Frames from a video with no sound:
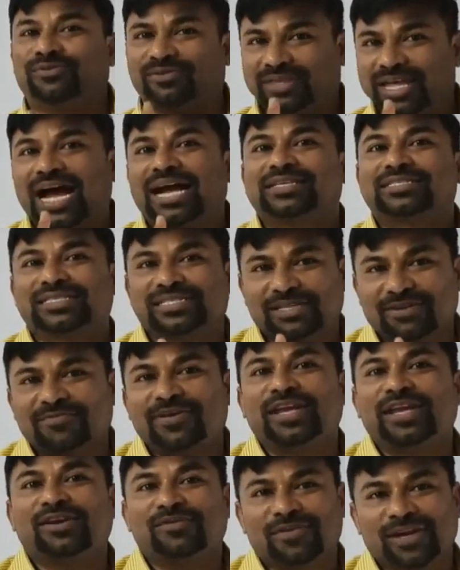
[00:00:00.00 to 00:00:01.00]
That's the
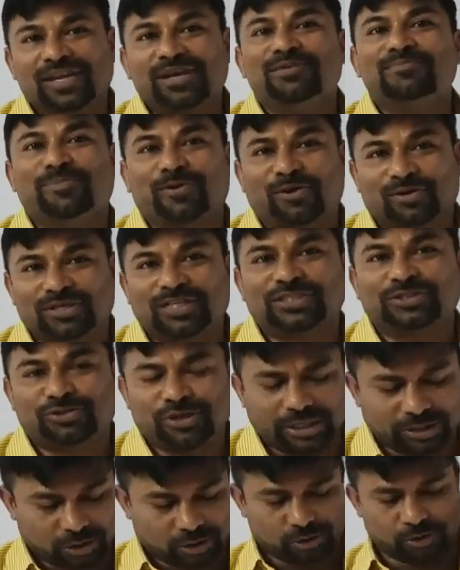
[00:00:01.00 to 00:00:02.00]
very, very important
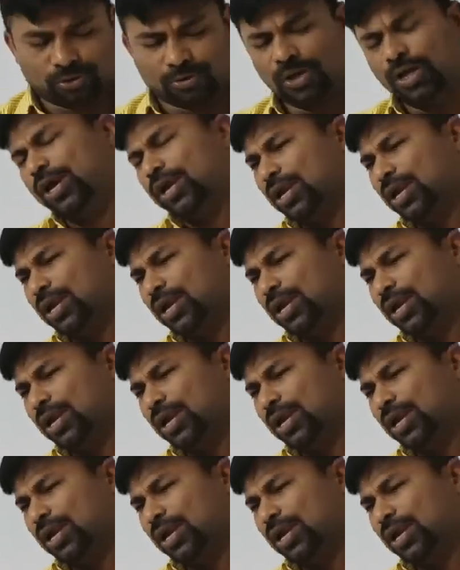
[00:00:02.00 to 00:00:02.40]
trick to you.